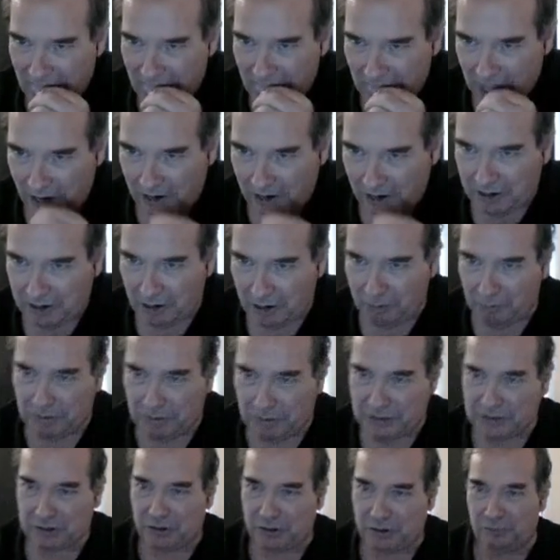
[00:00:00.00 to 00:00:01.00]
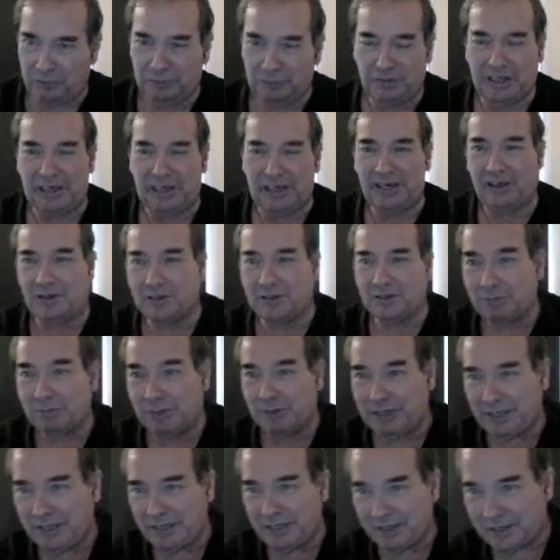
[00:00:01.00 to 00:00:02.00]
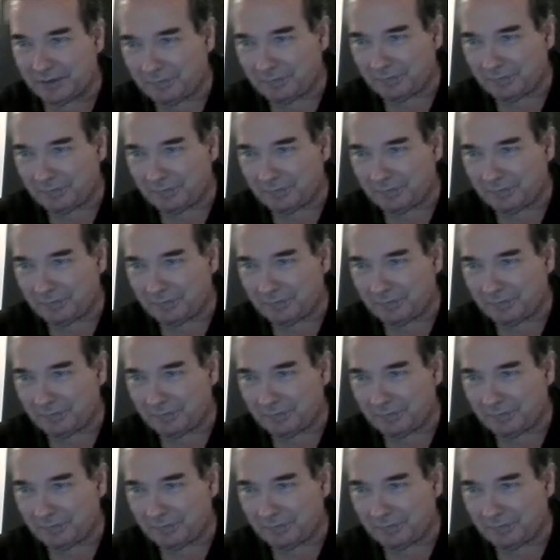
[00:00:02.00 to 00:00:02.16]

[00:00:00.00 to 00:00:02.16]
I know we scoffed at it last week,